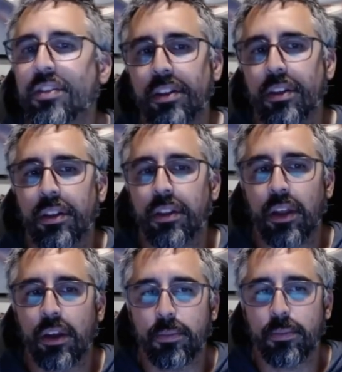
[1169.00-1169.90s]
and
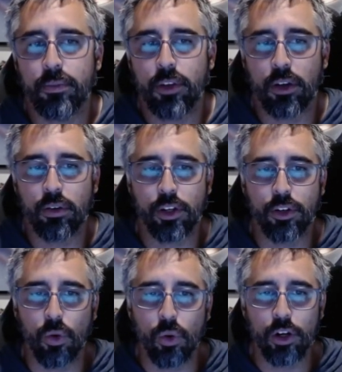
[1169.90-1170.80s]
they, you know,
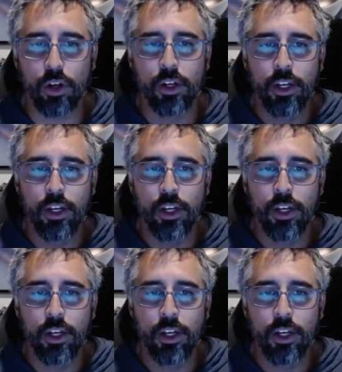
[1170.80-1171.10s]
ignore